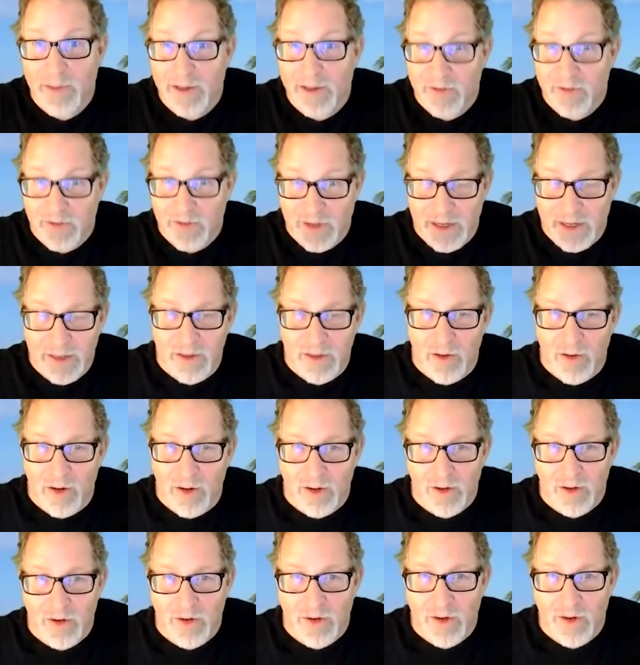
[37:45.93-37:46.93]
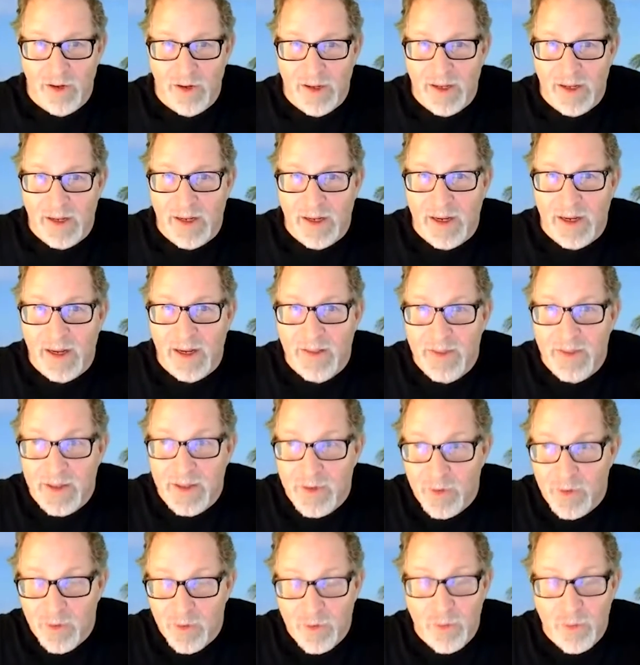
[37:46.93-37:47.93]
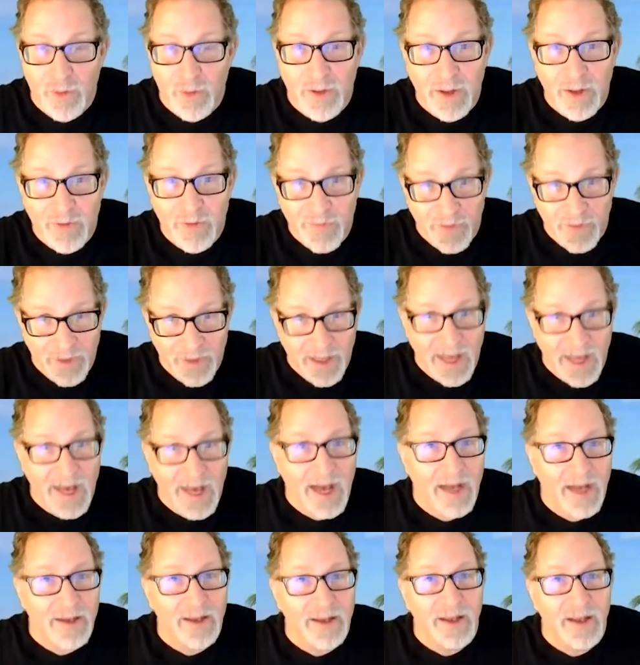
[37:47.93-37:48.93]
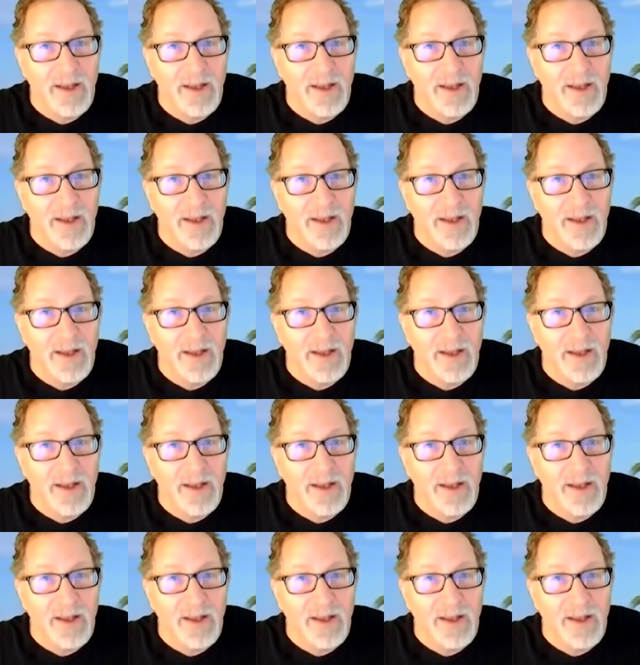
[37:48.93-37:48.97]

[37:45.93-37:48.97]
They stay longer. And then you do enough of that,